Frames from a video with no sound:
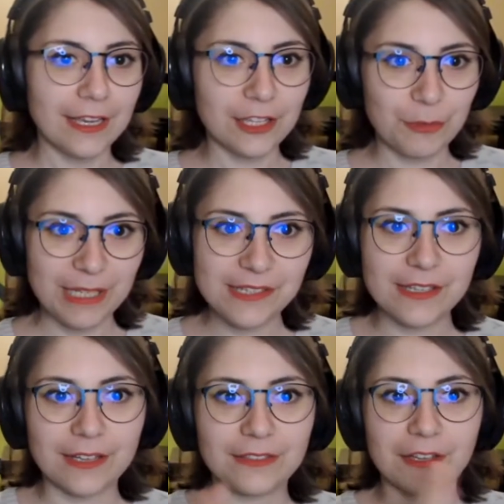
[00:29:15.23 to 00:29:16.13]
it means
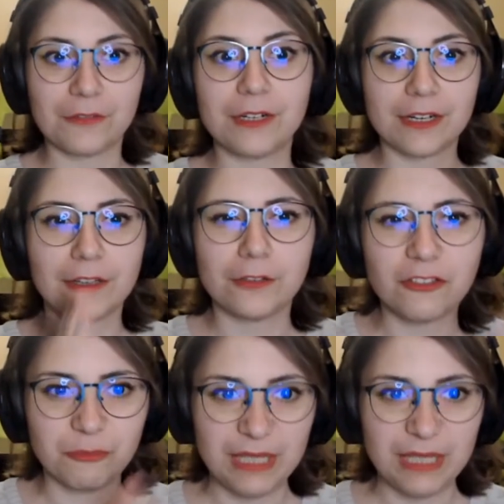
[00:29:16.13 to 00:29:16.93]
that there were a lot of